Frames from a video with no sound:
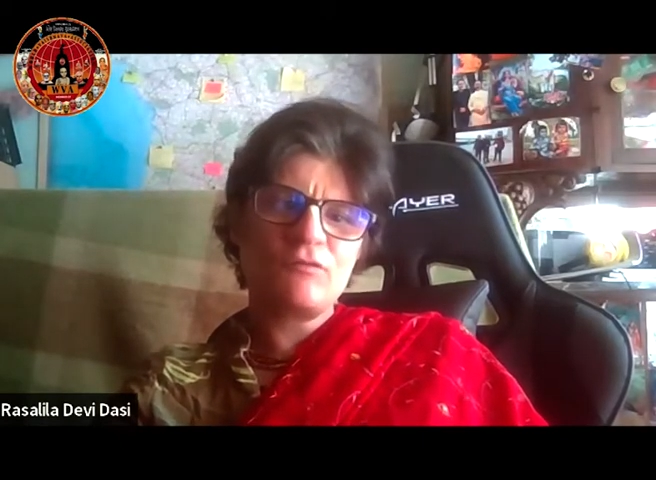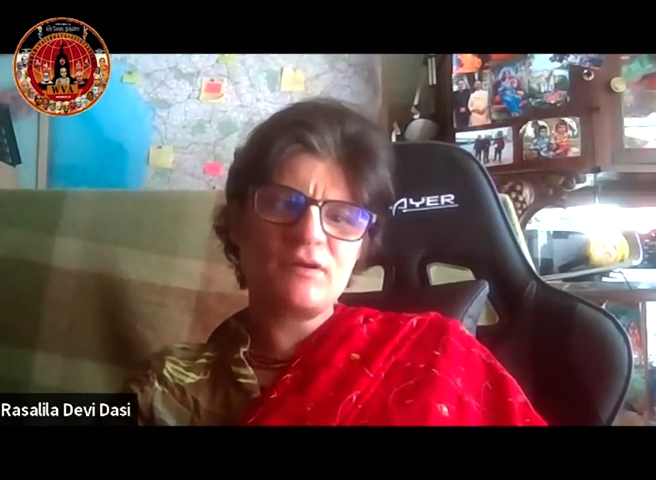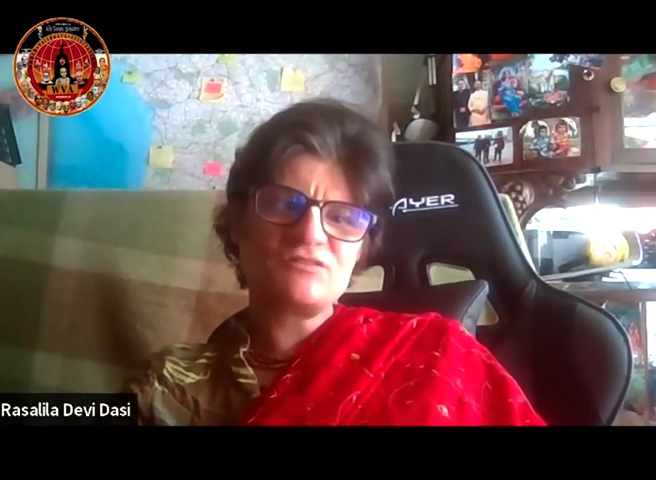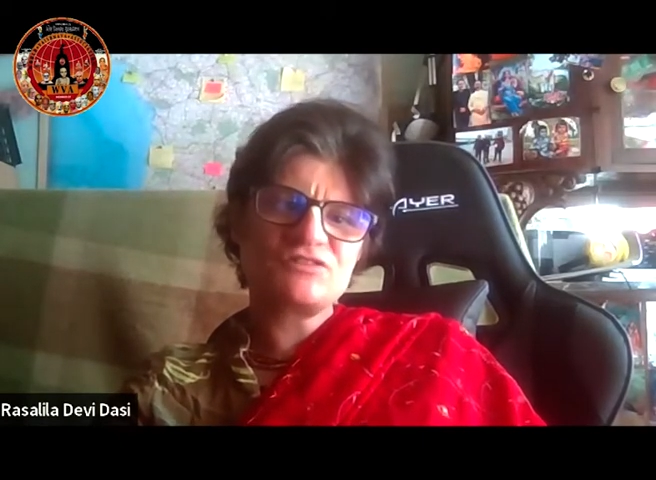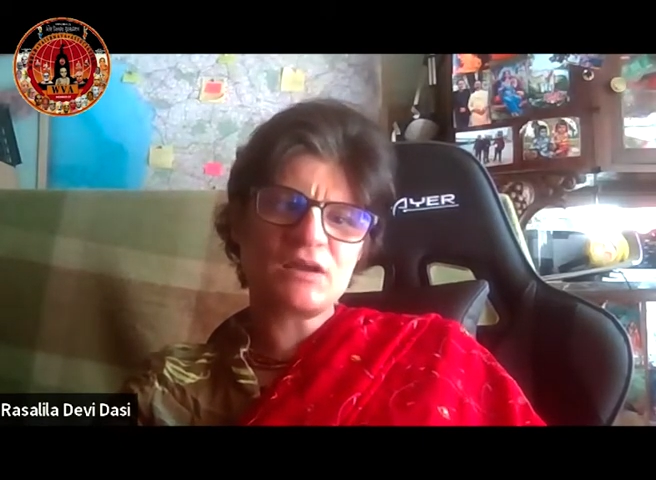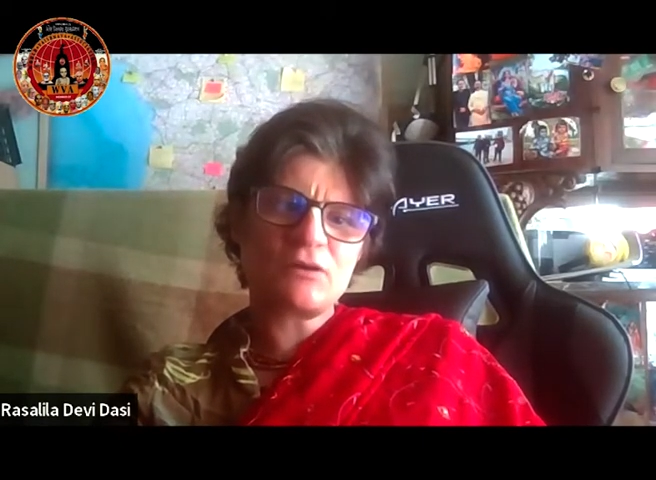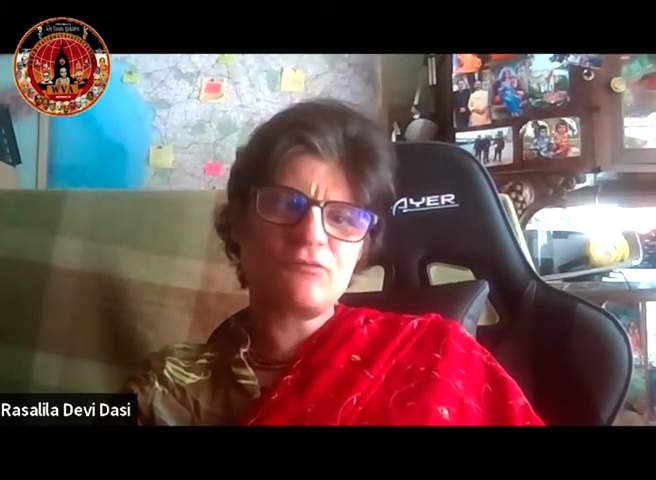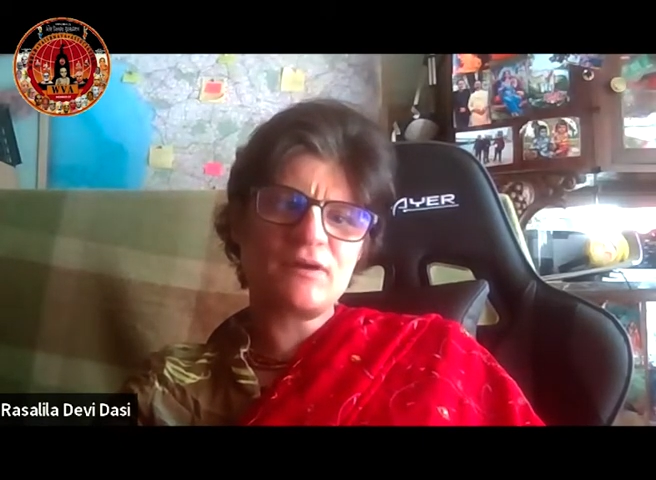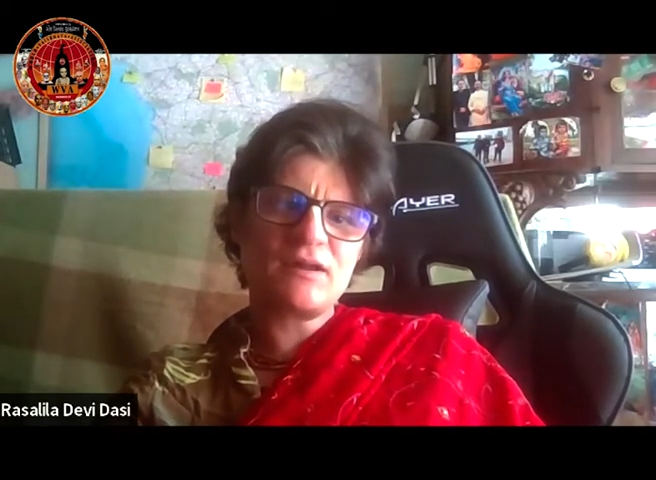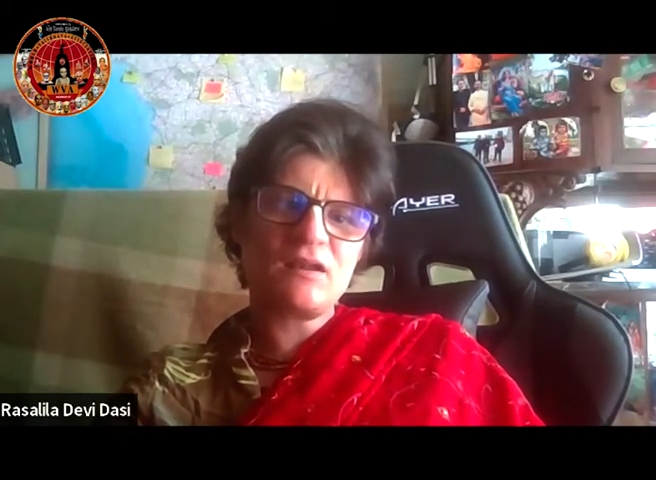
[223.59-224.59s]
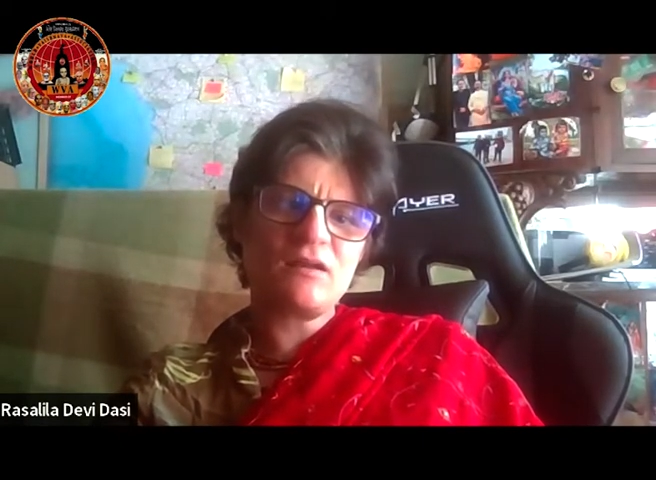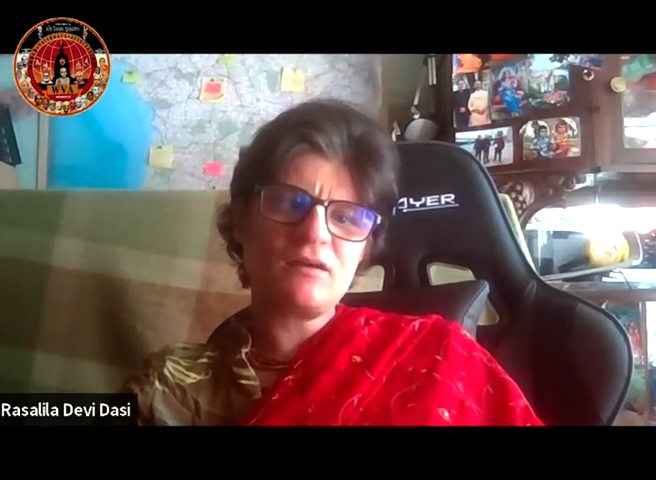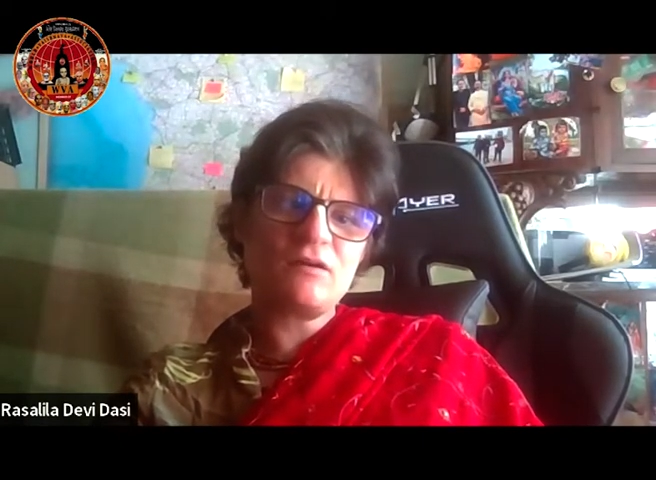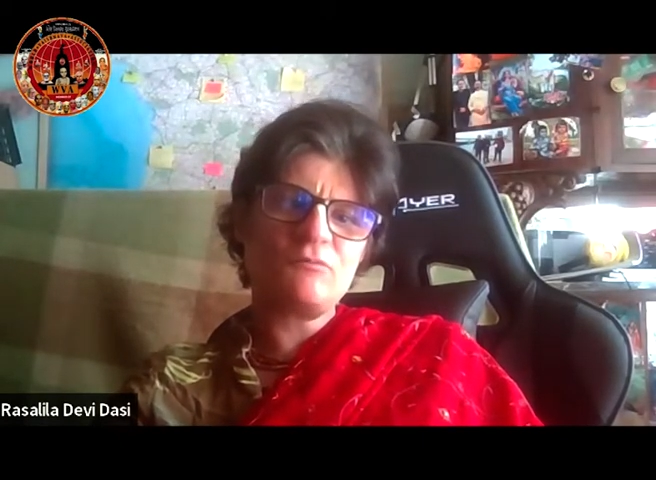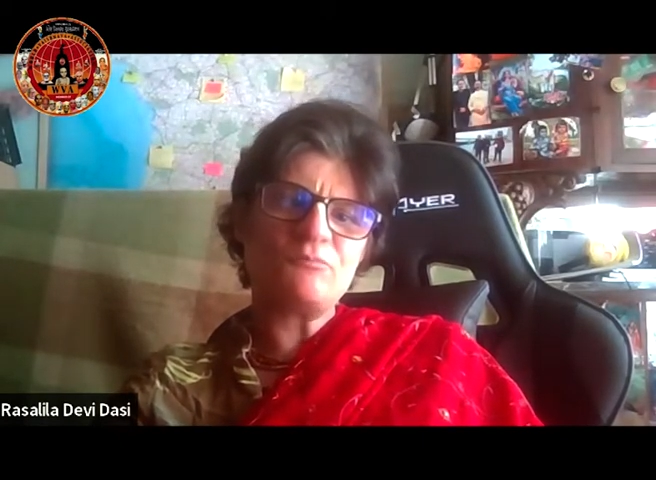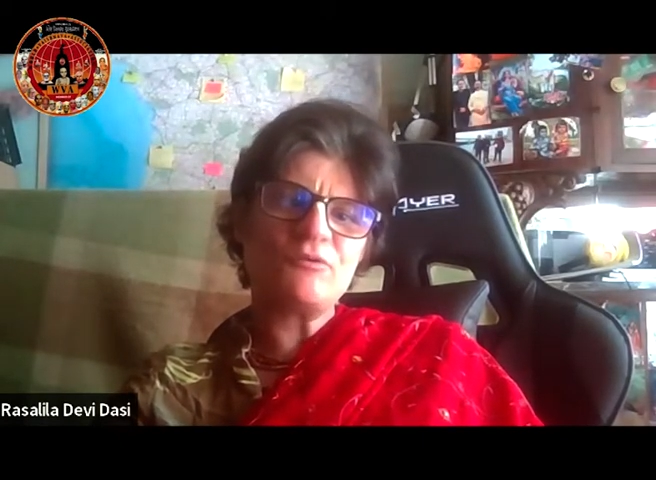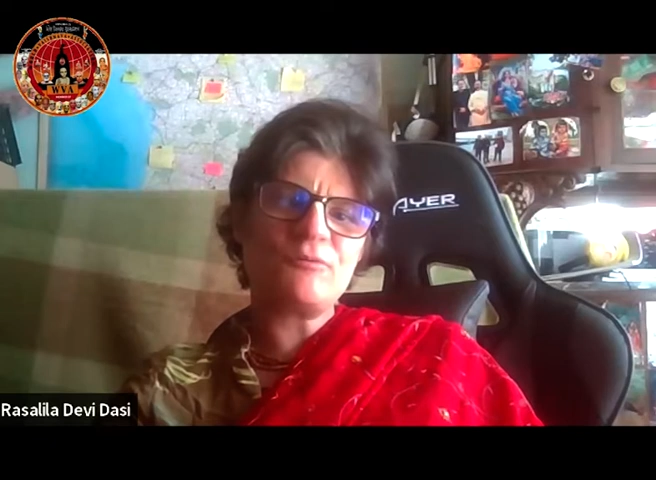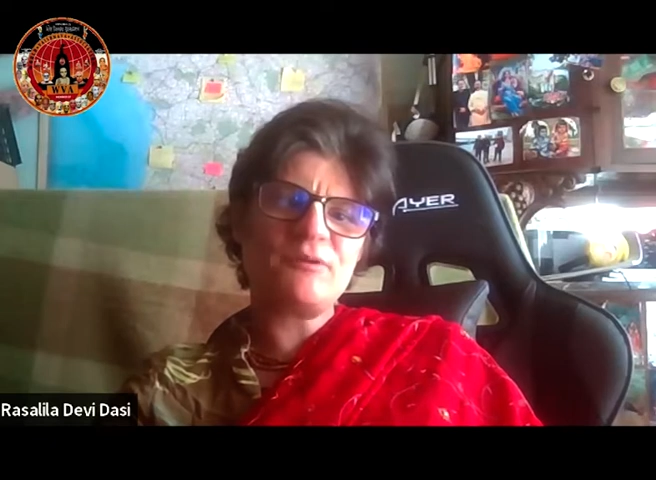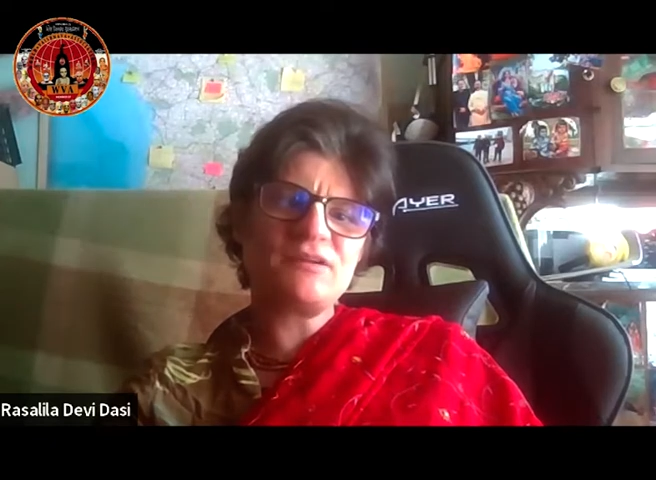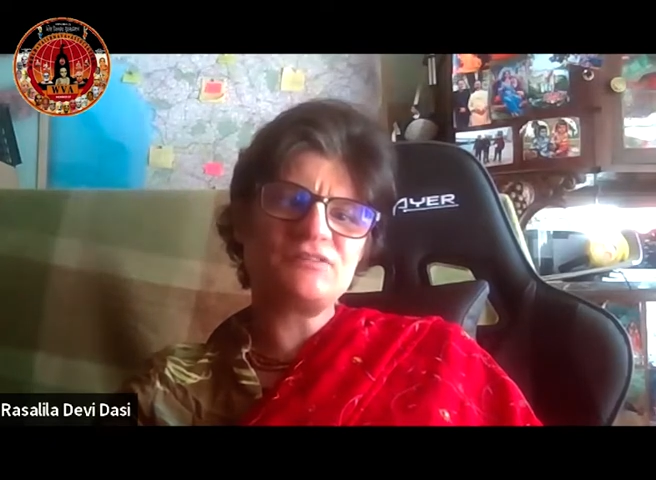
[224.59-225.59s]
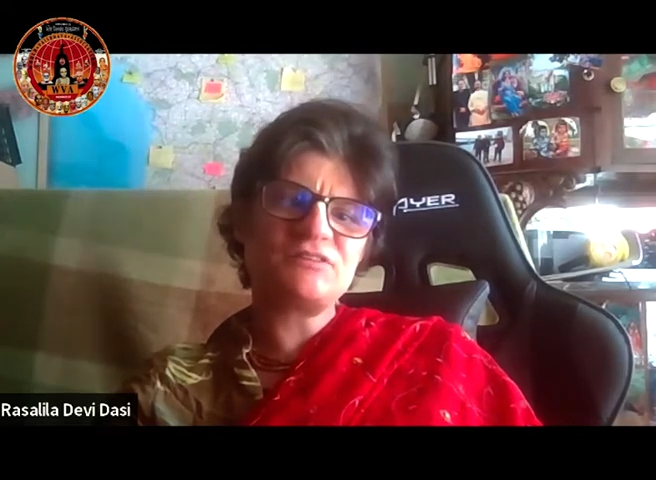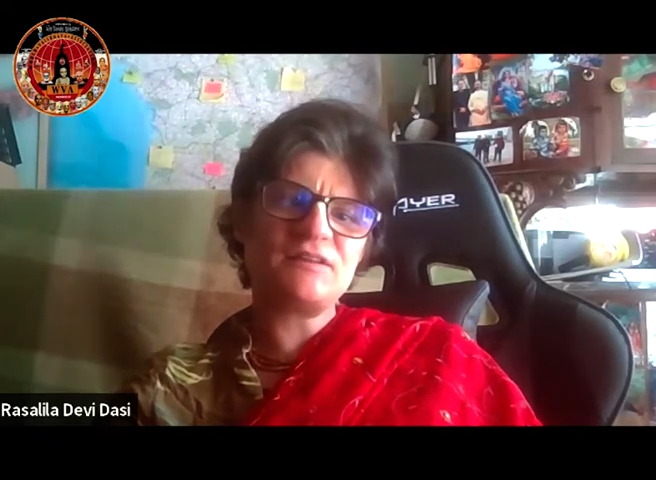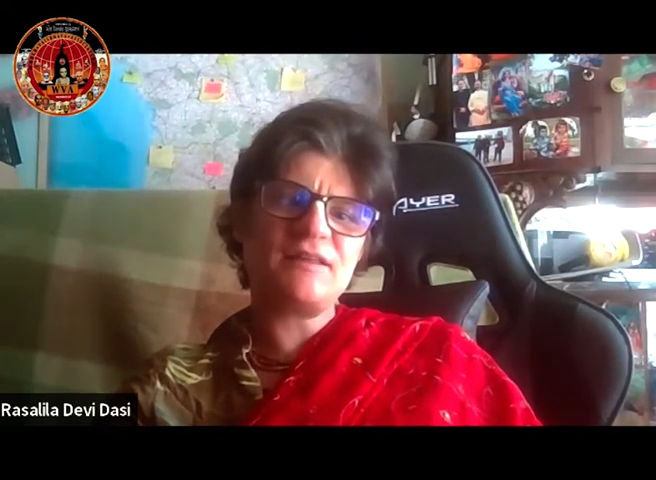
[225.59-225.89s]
which I will publish